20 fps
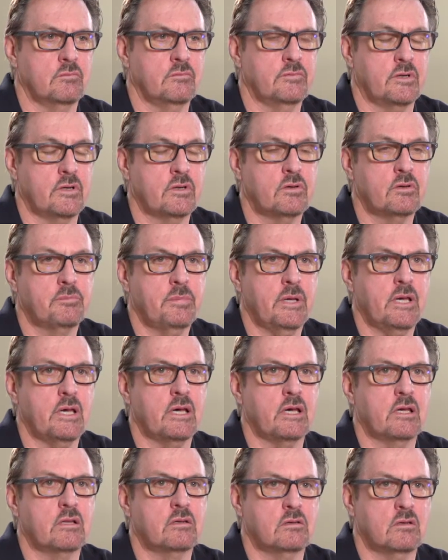Very good
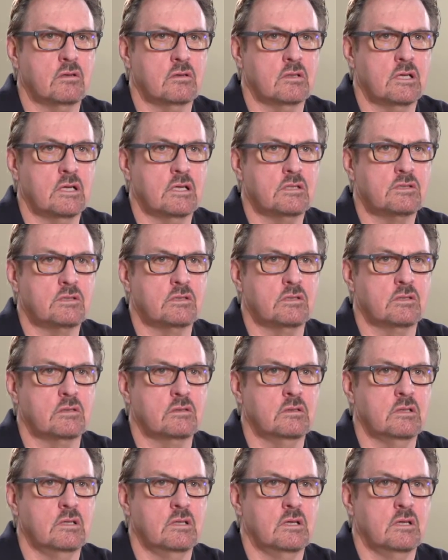pad, long
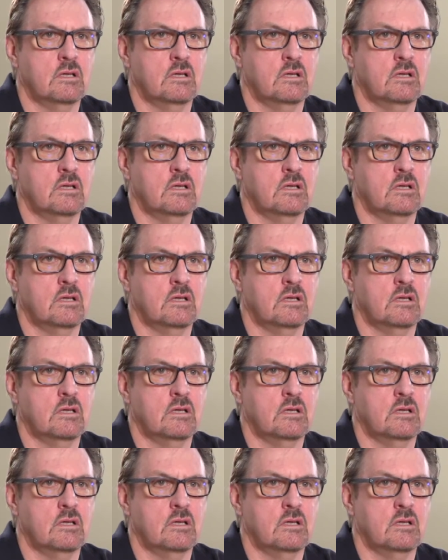lasting.